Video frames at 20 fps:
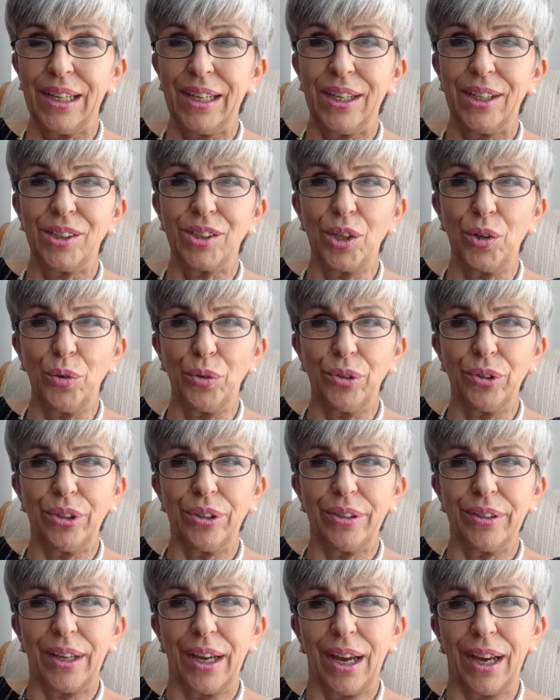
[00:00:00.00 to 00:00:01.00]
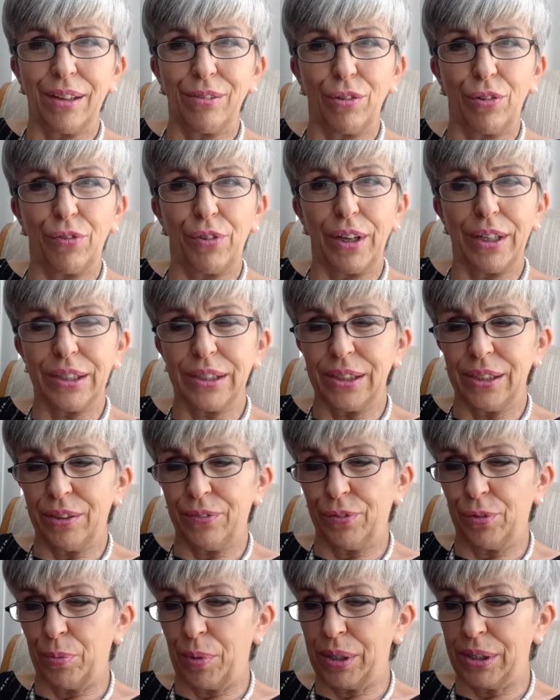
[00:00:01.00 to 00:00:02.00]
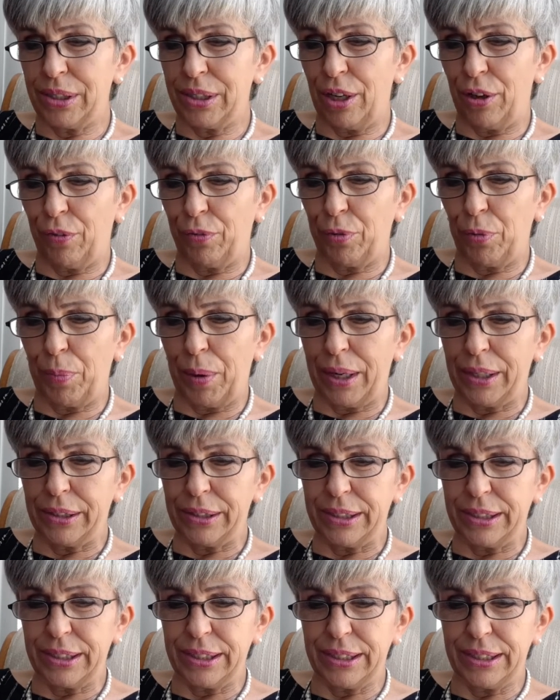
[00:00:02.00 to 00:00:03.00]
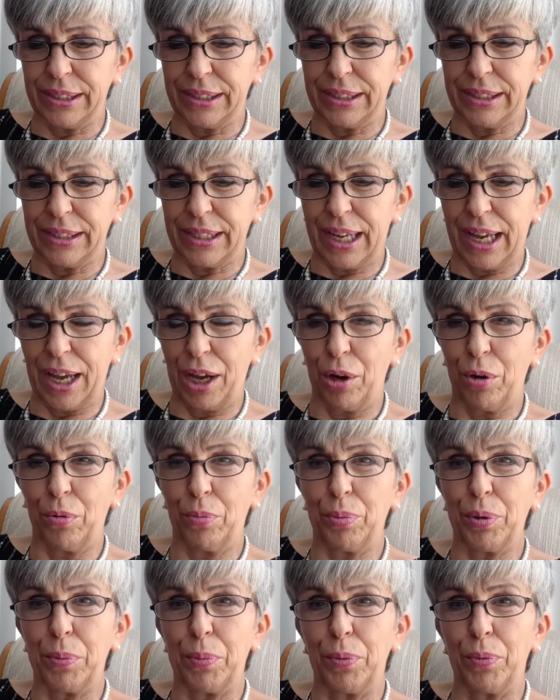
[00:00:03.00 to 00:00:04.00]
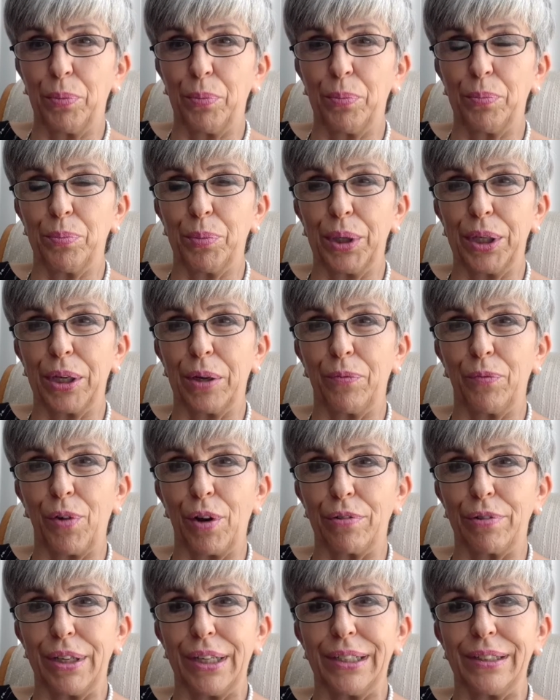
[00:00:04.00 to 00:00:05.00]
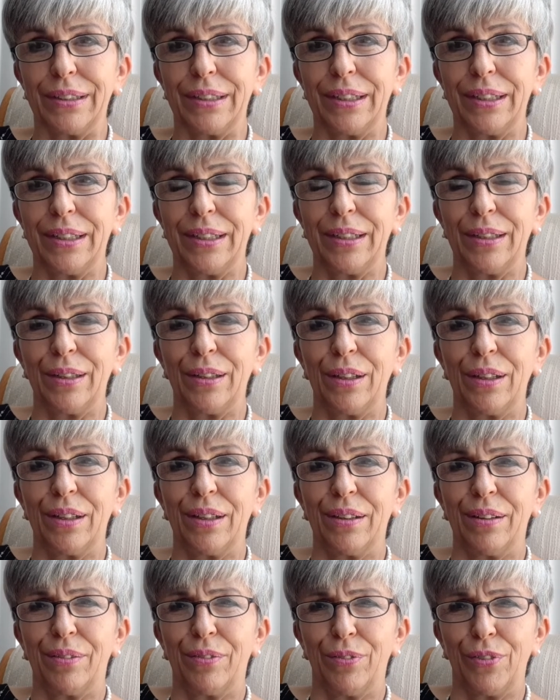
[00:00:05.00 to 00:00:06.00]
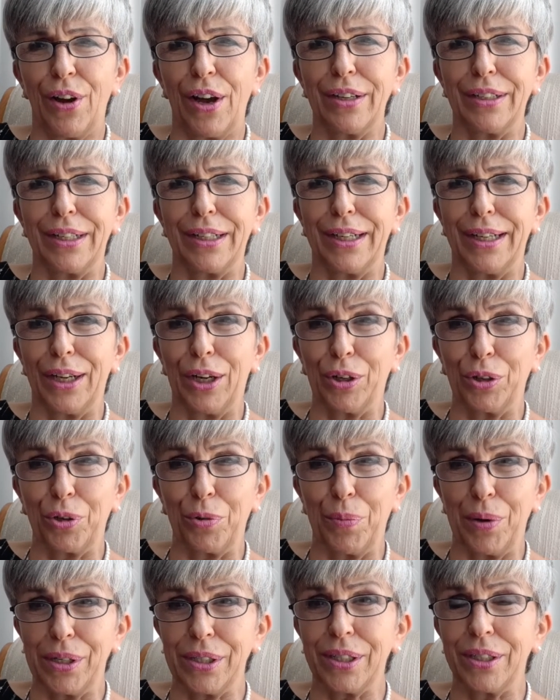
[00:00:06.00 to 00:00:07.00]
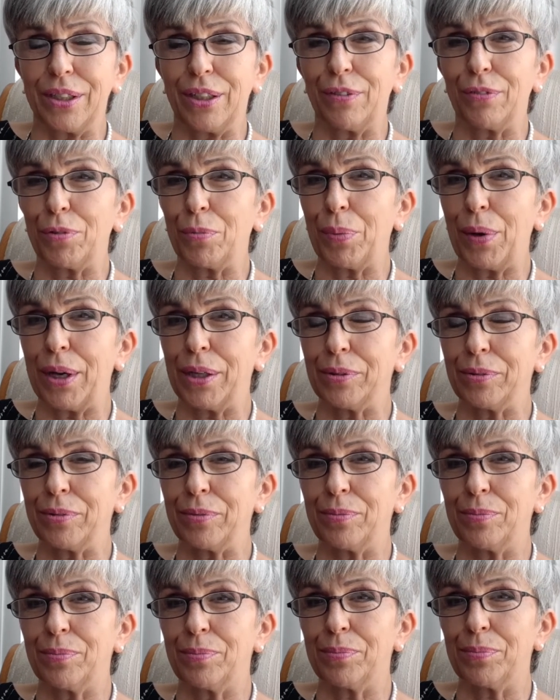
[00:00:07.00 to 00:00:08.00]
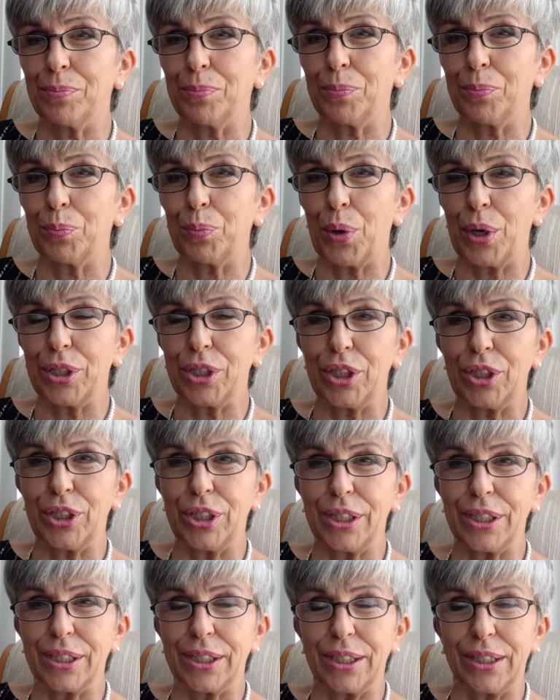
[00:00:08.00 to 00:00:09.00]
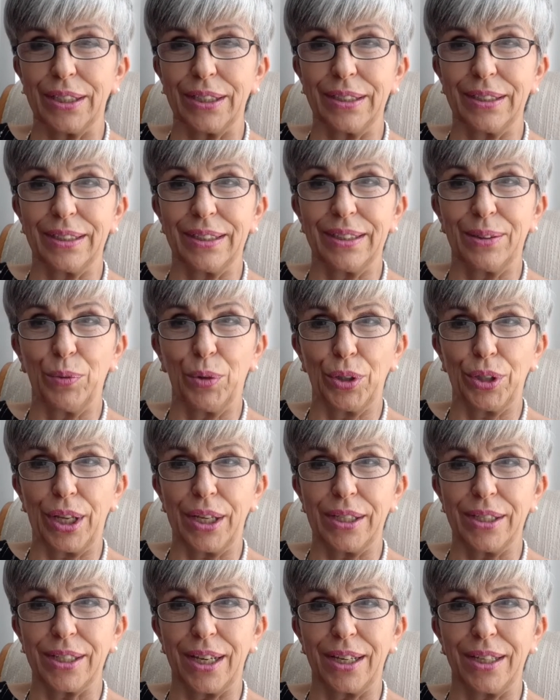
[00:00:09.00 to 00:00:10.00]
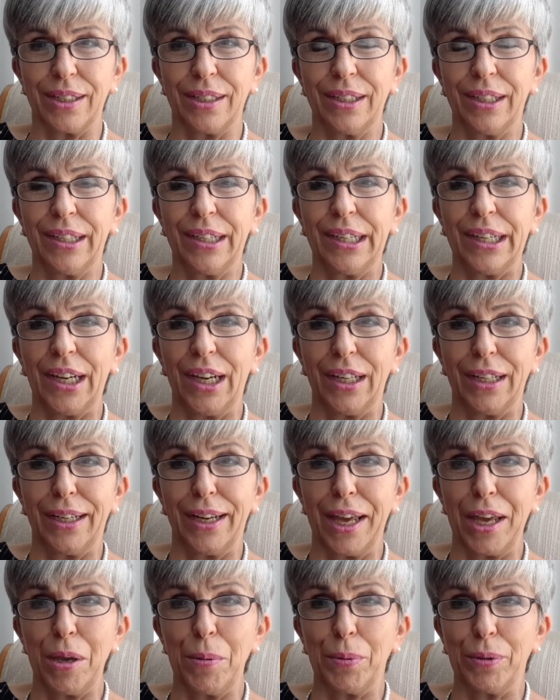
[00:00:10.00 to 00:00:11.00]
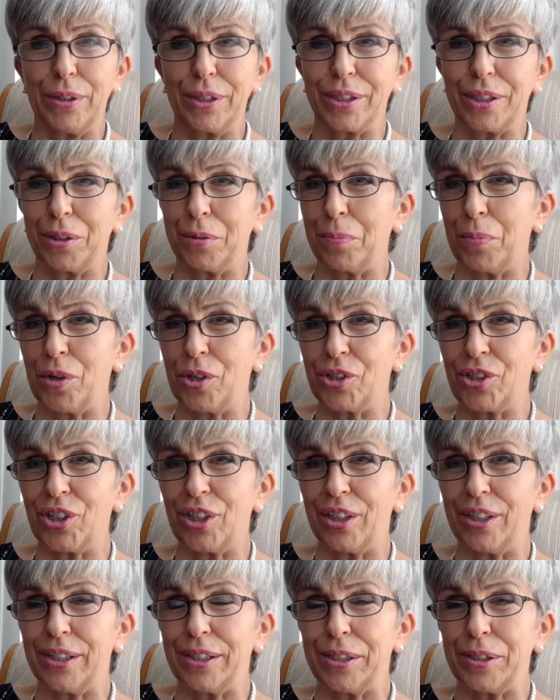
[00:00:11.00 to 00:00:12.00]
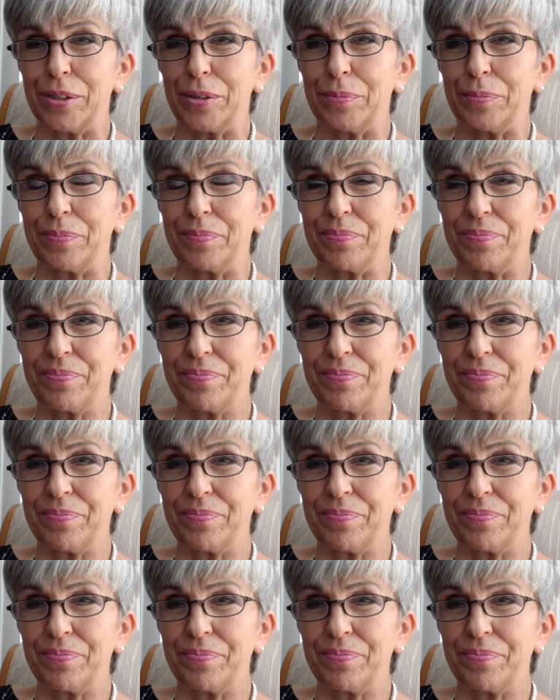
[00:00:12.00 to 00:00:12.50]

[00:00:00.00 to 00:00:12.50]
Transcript: So I reflected for myself about how people become very violently argumentative about prejudice and what they say are labels that marginalize them.